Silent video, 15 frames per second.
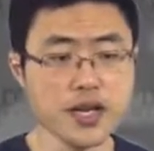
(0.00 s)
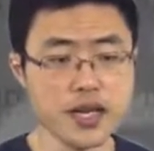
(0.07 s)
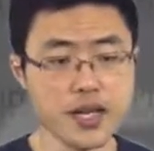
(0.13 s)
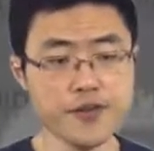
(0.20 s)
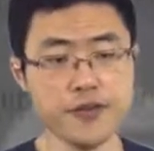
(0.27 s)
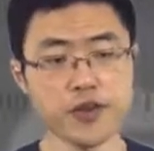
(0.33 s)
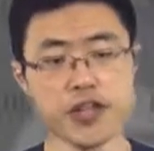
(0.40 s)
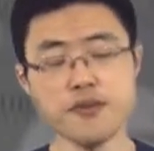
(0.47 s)

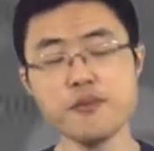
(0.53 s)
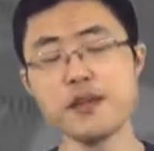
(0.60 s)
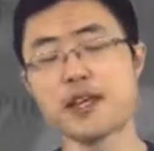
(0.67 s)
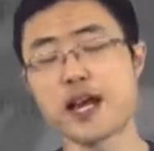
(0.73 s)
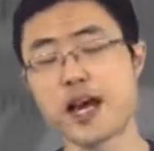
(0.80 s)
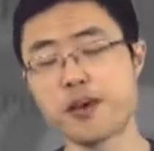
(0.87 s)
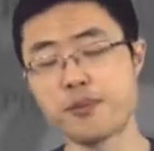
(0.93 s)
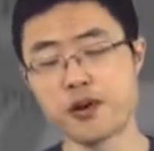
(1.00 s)
If you give me
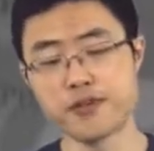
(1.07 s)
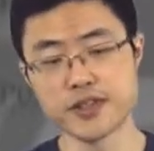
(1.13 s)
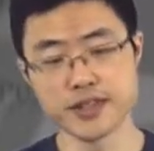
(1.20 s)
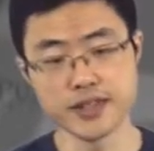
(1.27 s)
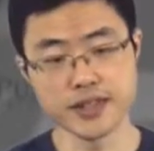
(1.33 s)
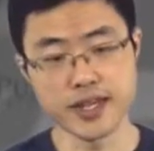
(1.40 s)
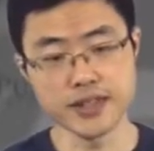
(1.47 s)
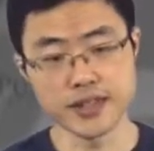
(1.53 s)
a
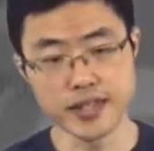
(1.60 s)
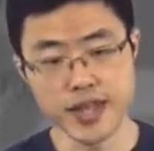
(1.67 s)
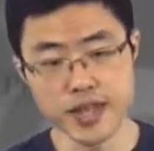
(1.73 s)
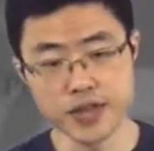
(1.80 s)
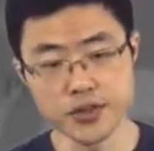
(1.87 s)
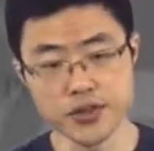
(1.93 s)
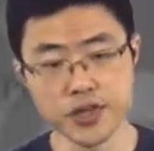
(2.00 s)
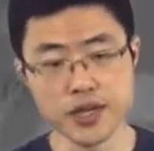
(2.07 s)
hypothesis set
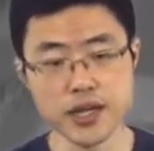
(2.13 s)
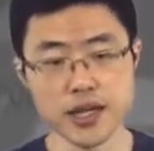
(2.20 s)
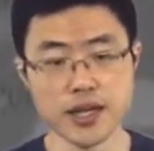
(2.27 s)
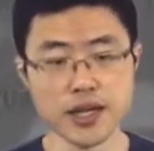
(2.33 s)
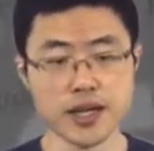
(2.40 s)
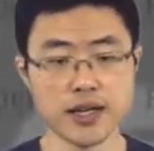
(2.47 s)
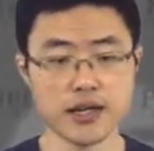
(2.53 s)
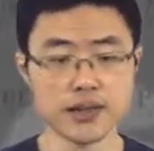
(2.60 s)
H,
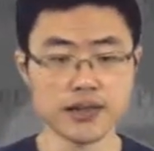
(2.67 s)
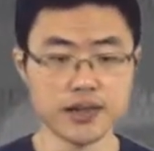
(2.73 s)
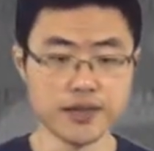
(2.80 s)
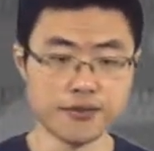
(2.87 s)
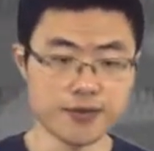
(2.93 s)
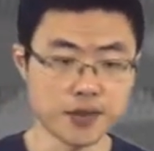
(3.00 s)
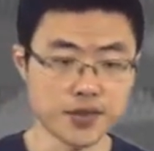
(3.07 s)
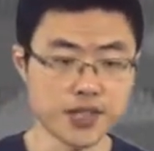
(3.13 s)

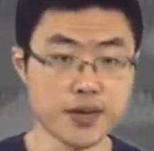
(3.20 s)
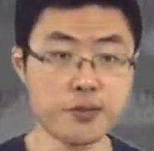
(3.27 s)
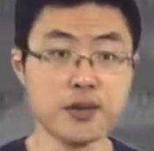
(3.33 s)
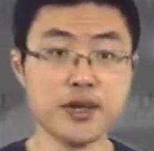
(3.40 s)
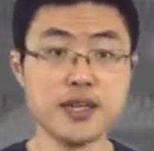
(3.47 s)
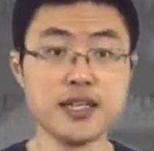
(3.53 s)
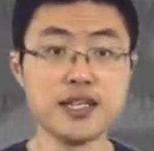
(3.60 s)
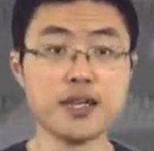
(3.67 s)
uh, for
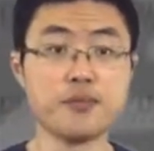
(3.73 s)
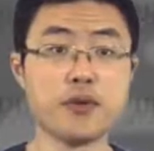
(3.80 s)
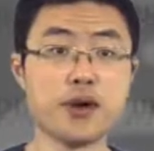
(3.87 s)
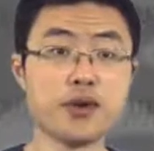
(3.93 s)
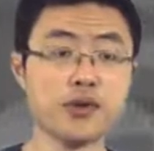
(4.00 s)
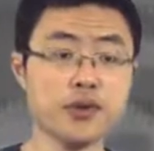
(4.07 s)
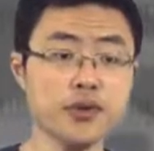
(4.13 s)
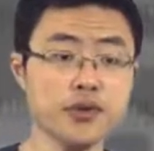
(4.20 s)
example, a linear
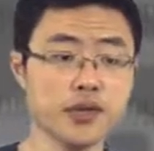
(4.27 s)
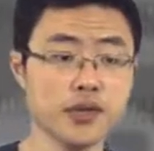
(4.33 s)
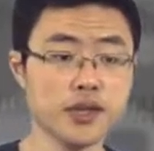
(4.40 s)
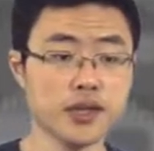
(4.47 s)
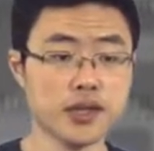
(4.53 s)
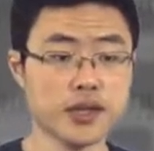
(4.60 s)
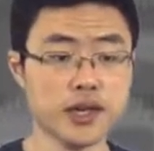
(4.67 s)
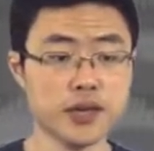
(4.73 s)
model,
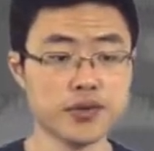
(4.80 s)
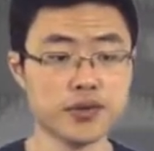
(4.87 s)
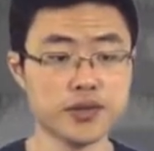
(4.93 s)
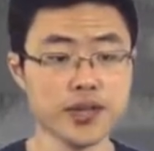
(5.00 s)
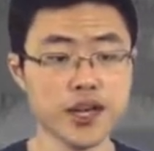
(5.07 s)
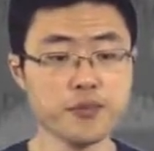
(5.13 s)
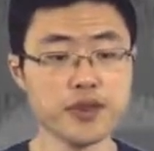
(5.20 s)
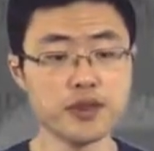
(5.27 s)
uh, you
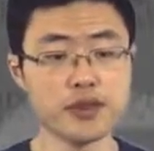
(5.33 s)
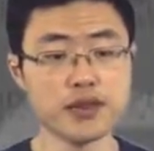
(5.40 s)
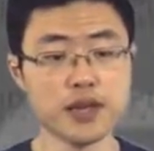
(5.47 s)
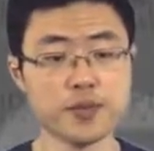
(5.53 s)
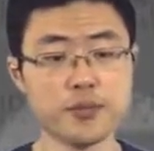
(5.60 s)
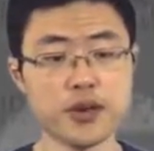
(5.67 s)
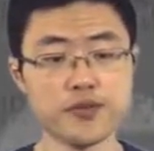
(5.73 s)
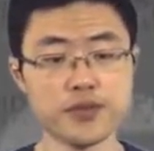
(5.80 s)
tell me the
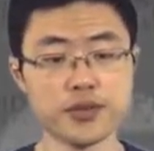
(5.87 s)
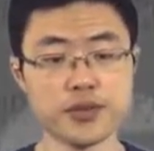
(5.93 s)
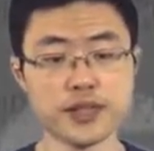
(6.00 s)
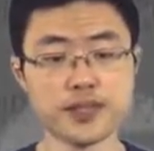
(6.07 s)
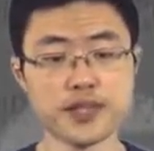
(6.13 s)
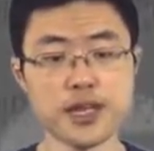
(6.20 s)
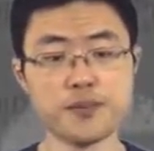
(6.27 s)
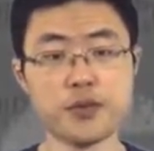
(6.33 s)
number of
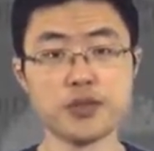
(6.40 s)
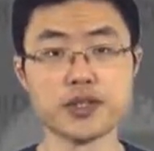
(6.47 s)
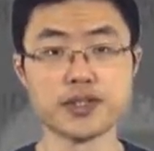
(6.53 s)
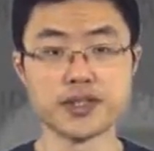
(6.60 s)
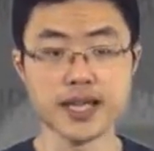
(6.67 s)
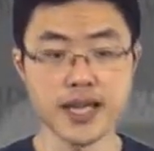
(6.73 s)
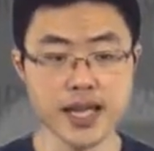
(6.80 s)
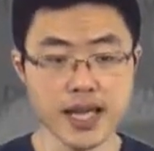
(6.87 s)
training samples
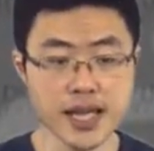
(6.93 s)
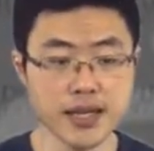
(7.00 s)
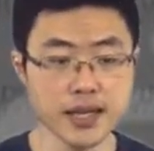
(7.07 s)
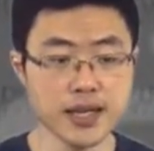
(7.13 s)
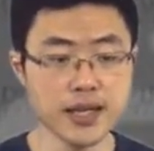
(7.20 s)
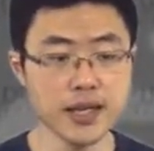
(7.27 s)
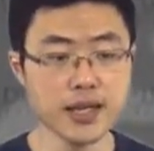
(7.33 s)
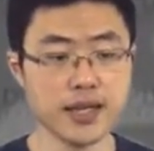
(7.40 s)
is n,
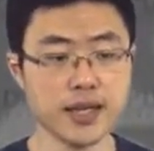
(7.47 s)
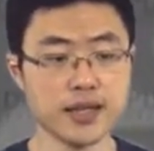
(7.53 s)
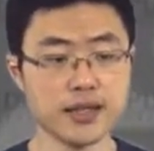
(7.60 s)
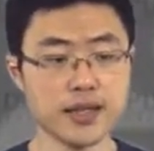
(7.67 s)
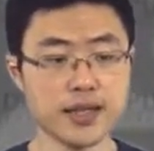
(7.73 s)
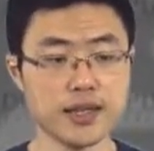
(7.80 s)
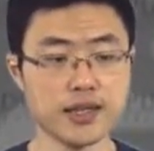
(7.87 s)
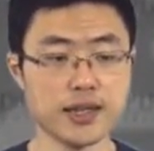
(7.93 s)
and
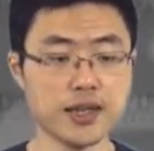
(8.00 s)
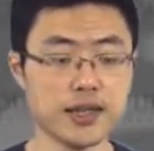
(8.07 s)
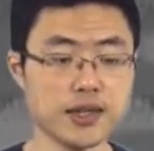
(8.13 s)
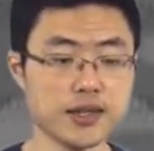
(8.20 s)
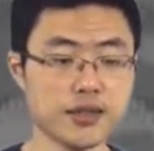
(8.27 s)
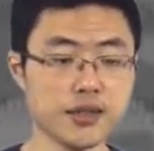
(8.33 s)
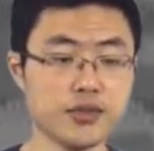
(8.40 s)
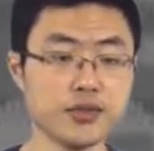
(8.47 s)
then
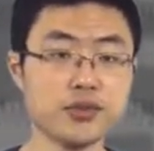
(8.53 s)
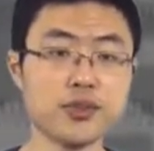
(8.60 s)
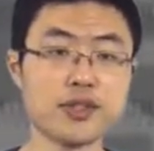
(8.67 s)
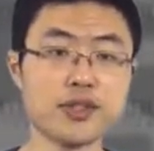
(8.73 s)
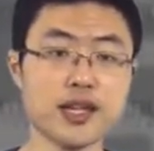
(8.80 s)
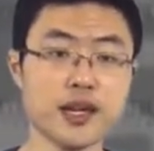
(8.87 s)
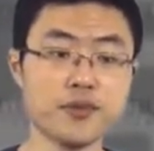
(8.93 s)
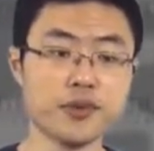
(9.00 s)
uh, you
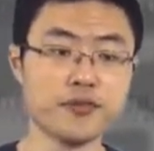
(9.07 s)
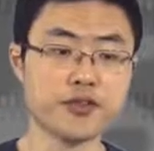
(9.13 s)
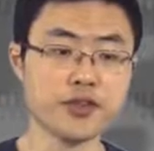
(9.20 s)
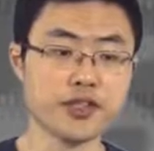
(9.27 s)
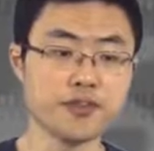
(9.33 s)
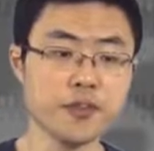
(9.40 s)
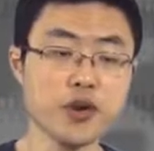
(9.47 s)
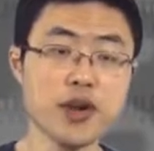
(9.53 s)
start with a
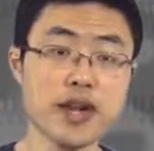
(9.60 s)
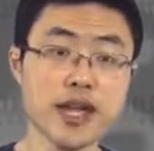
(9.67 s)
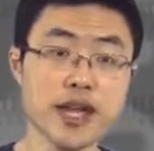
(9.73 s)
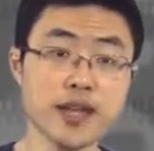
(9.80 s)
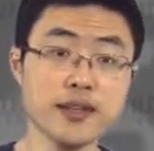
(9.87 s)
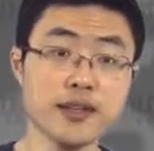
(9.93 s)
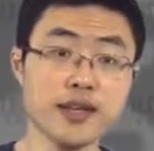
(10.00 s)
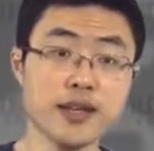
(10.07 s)
small
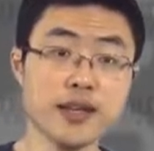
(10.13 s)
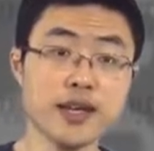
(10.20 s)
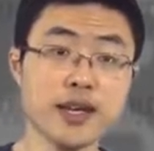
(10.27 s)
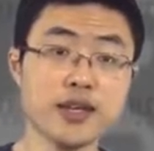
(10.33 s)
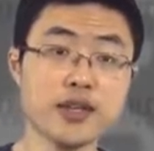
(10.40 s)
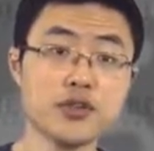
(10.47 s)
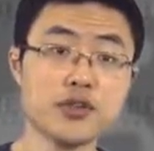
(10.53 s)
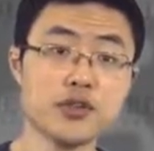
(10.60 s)
n,
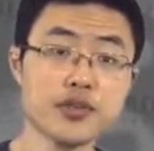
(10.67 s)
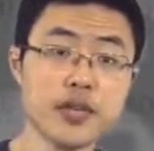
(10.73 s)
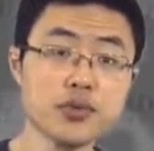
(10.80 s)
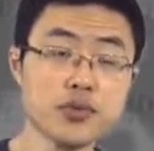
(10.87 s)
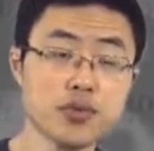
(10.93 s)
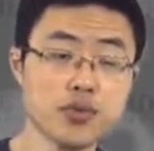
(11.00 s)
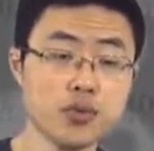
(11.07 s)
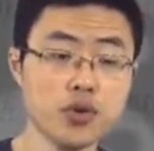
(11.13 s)
and then you start
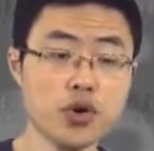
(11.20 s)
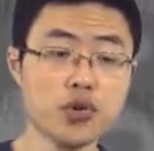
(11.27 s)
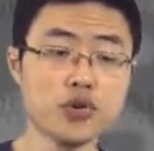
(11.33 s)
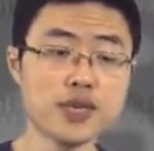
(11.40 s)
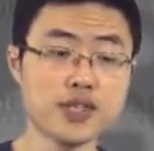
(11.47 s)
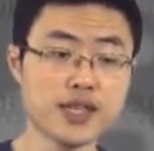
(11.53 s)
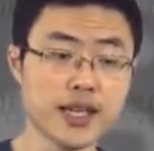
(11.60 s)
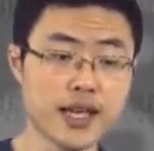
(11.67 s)
to grow
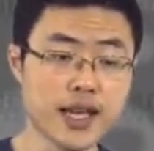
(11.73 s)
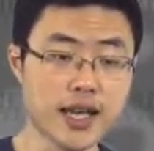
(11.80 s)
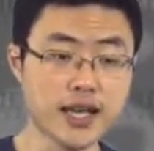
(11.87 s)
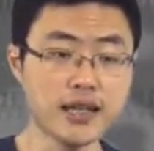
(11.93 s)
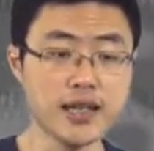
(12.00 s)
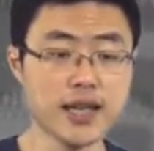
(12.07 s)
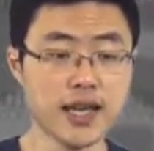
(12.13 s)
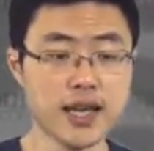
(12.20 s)
this
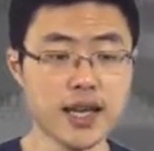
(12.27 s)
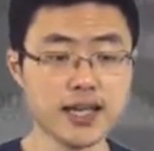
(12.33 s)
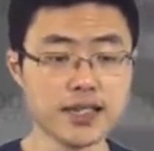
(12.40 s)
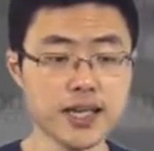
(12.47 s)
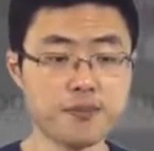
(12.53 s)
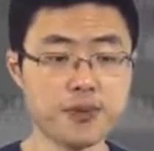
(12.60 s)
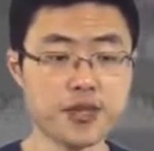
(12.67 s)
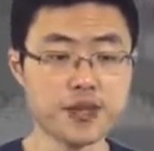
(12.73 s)
n as
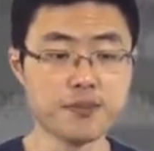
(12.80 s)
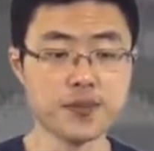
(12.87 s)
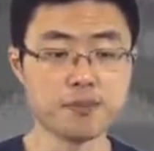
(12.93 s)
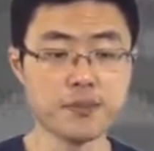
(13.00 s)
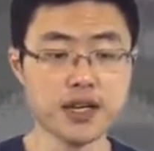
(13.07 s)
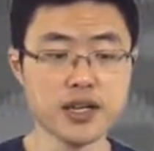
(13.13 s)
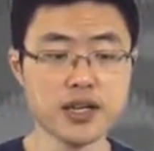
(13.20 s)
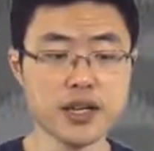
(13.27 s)
n becomes
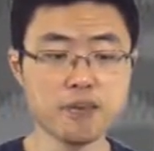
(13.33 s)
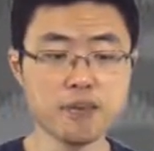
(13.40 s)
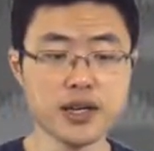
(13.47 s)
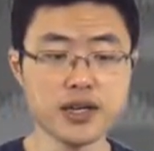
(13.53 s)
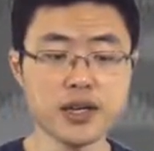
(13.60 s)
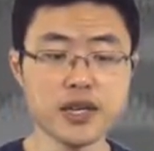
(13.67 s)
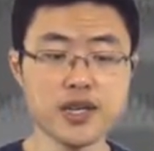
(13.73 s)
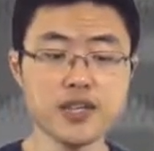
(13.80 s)
bigger and
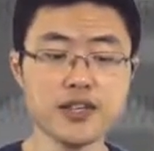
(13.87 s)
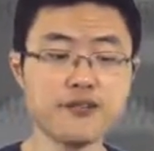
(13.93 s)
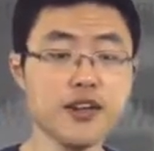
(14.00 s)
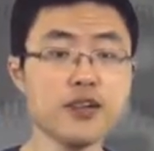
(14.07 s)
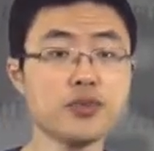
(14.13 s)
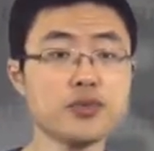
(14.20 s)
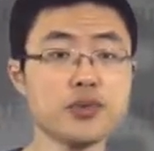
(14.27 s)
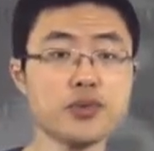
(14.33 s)
bigger, and
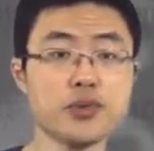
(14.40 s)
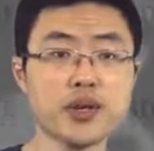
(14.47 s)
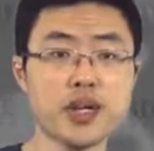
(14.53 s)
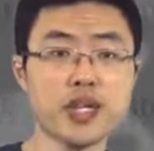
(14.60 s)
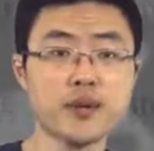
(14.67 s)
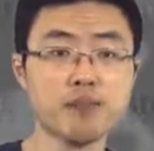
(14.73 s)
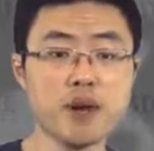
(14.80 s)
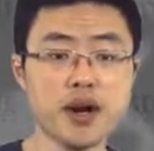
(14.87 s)
eventually you will
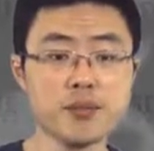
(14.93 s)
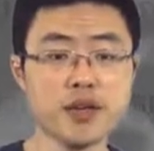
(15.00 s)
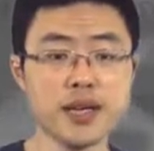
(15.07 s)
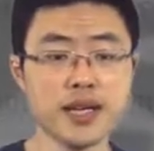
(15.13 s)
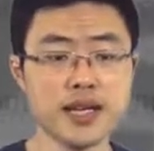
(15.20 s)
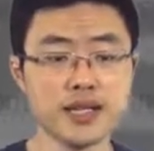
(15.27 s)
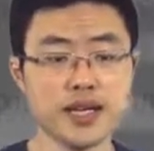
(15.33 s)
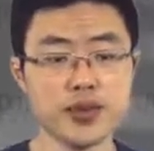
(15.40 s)
hit a bump
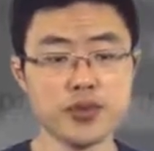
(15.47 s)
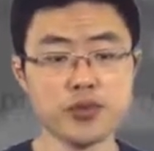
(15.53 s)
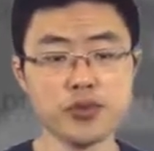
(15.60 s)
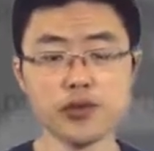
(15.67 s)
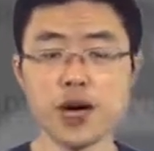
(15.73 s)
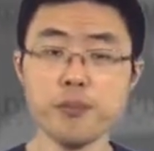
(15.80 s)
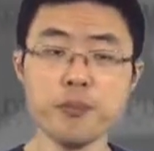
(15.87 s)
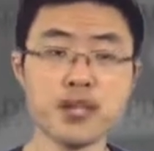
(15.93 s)
that you
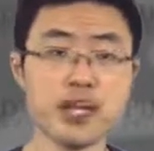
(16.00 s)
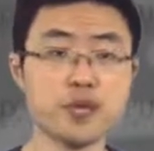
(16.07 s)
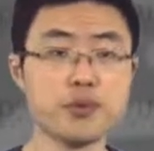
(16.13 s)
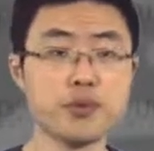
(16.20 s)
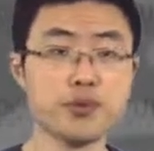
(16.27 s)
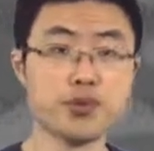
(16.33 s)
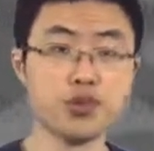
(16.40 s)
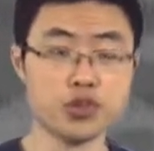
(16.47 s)
will not be
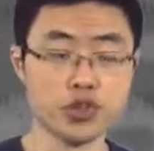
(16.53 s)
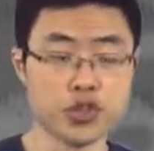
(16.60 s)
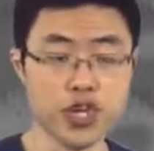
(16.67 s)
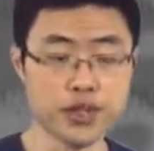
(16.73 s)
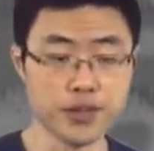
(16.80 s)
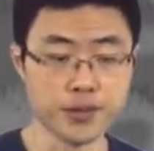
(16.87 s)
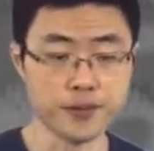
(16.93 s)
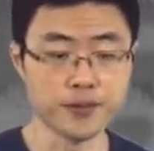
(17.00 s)
able to
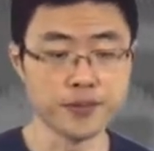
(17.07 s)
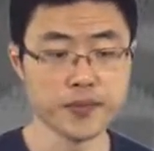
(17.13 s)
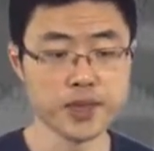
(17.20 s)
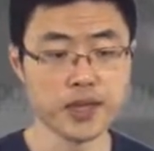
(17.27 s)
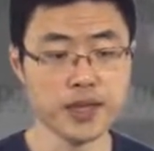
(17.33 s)
shatter.